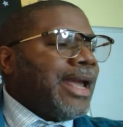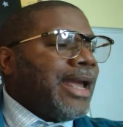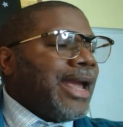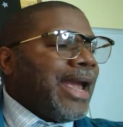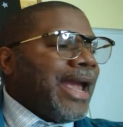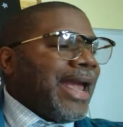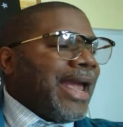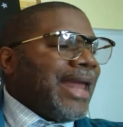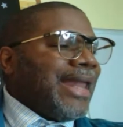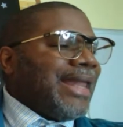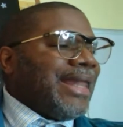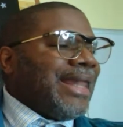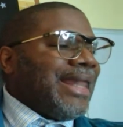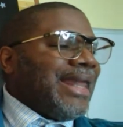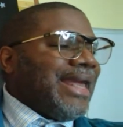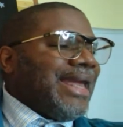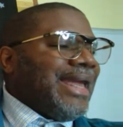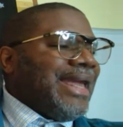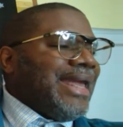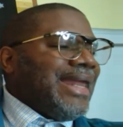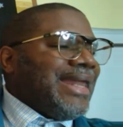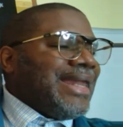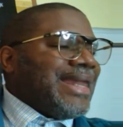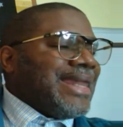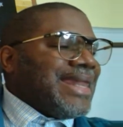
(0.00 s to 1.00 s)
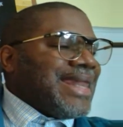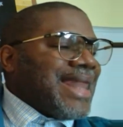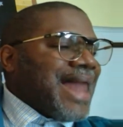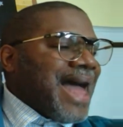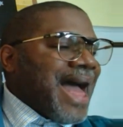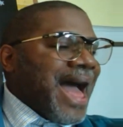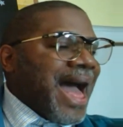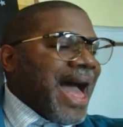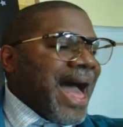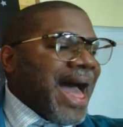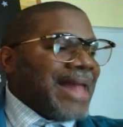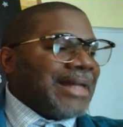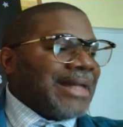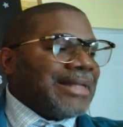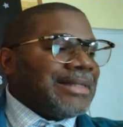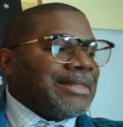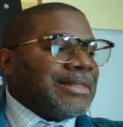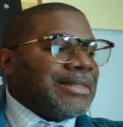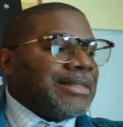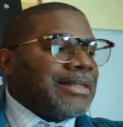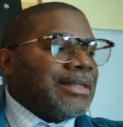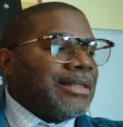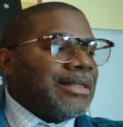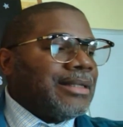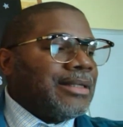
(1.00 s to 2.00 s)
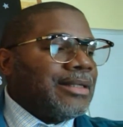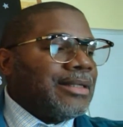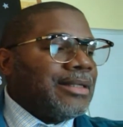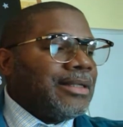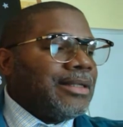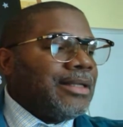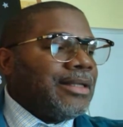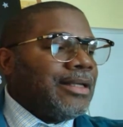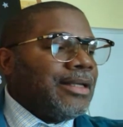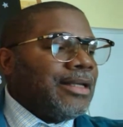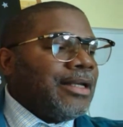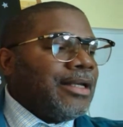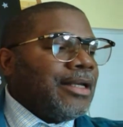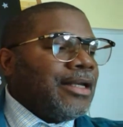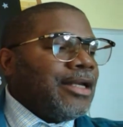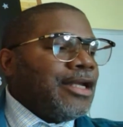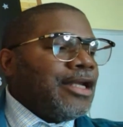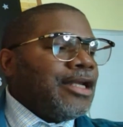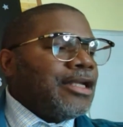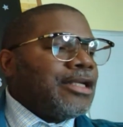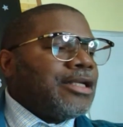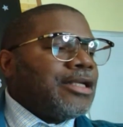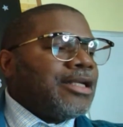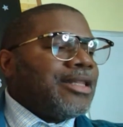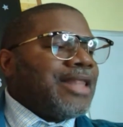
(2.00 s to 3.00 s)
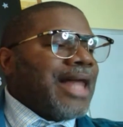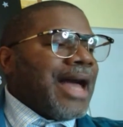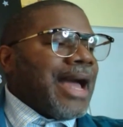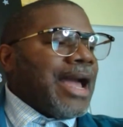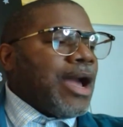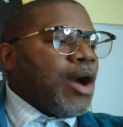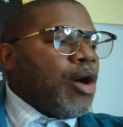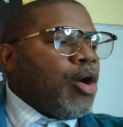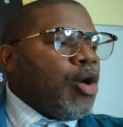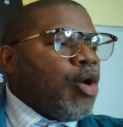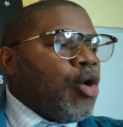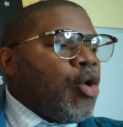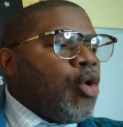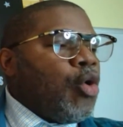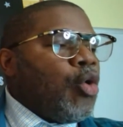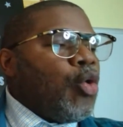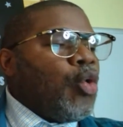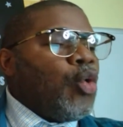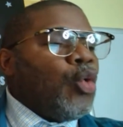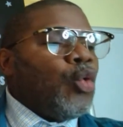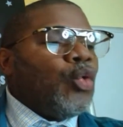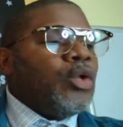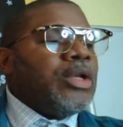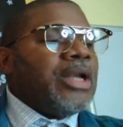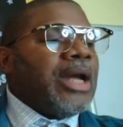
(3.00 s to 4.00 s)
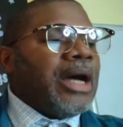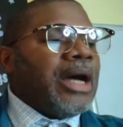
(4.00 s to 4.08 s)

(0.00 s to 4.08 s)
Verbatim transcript: and lean not to thy own